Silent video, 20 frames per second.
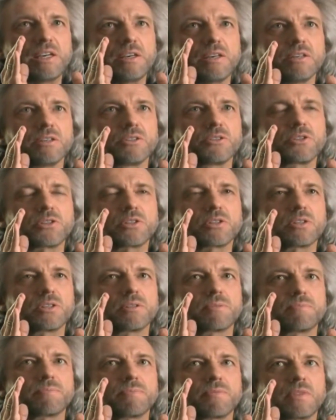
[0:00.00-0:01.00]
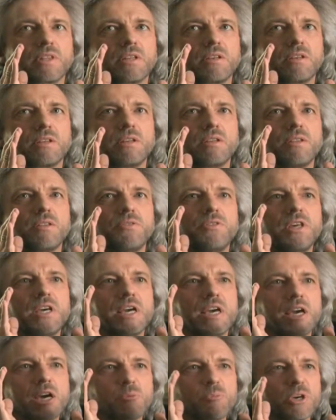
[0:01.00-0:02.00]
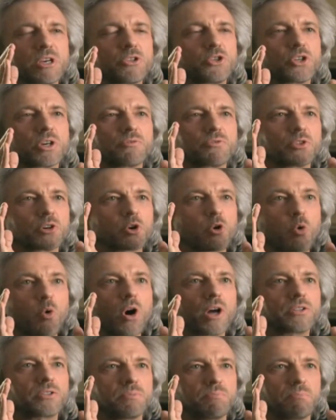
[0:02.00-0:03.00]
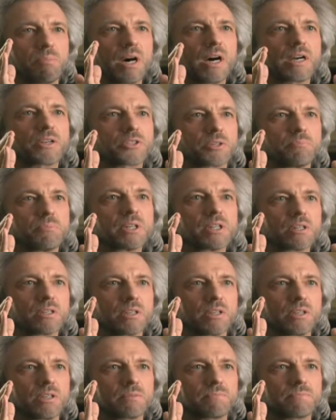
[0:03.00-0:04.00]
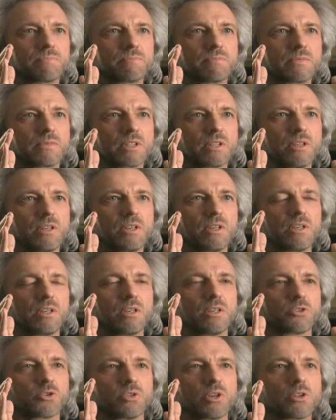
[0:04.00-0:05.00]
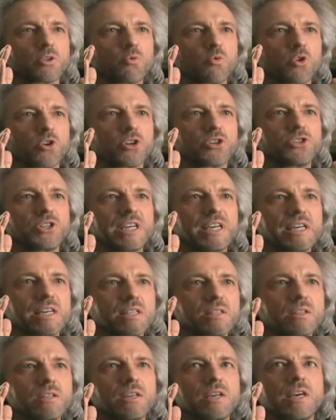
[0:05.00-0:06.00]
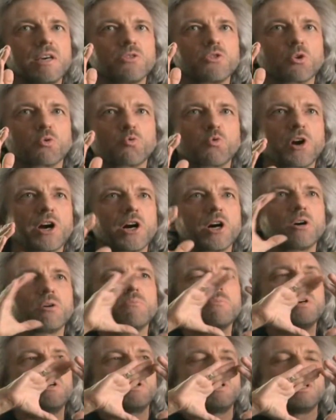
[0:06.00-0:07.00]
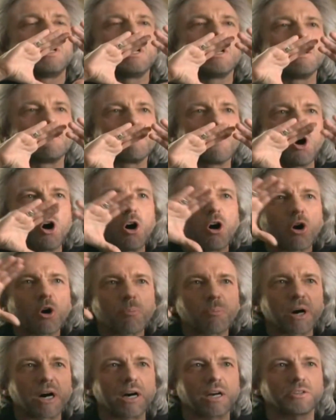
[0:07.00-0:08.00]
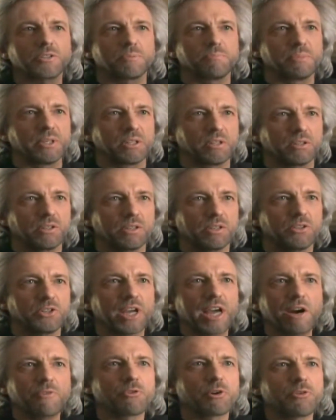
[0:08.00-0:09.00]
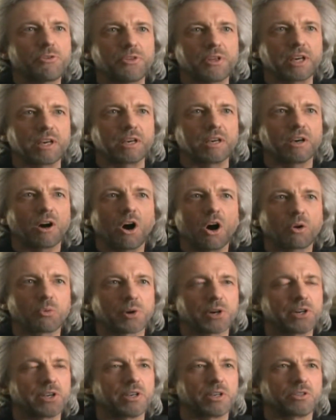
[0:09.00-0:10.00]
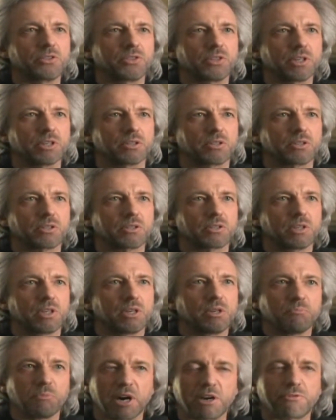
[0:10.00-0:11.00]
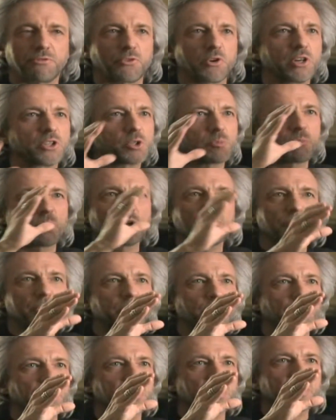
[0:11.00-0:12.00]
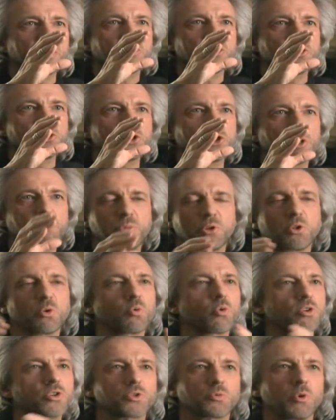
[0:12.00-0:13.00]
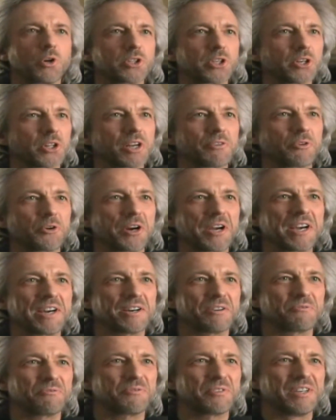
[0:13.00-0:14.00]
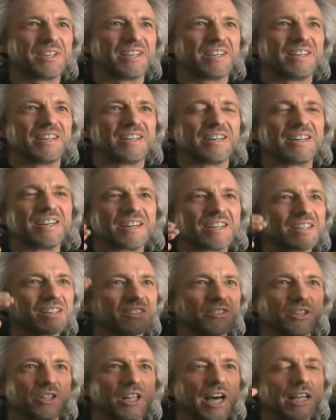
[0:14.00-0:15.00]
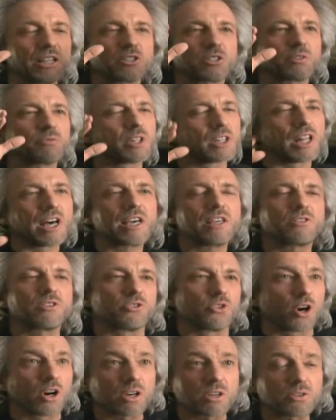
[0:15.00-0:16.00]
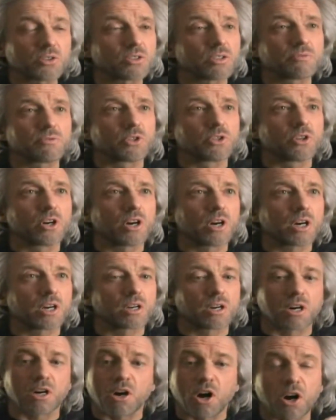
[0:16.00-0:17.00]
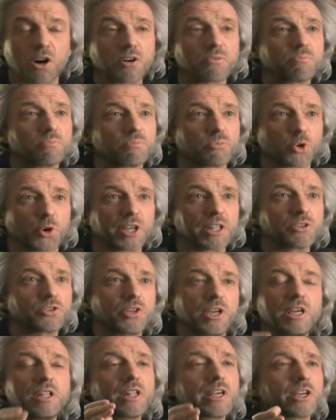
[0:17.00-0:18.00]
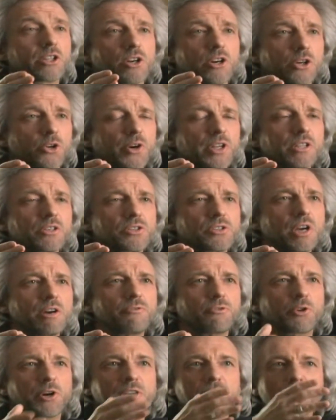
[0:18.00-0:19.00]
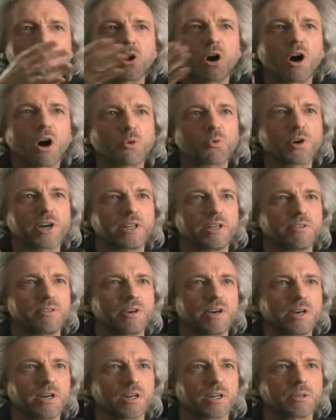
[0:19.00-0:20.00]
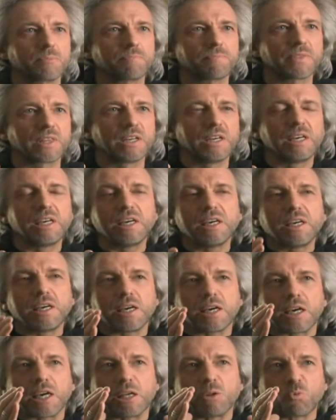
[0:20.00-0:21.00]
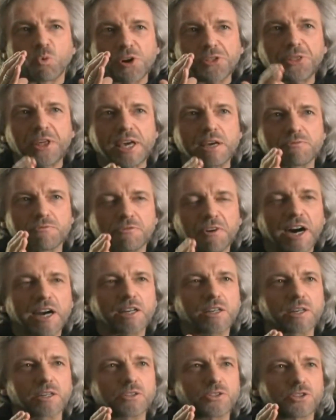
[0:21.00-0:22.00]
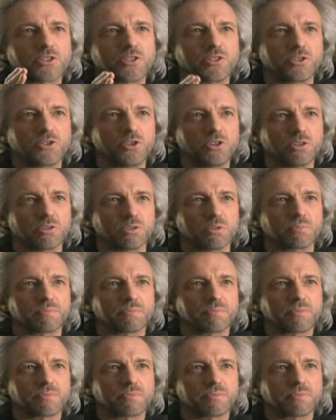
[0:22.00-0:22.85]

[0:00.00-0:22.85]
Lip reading: is the image of the quantum possibility. So in other words, in the realm of all possibilities, everything already exists. My friend's perfect relationship and the worst one he'll ever have. The lightest of the light, the darkest of the dark. Our greatest healing and our greatest suffering, they're already there. And what they invite us to do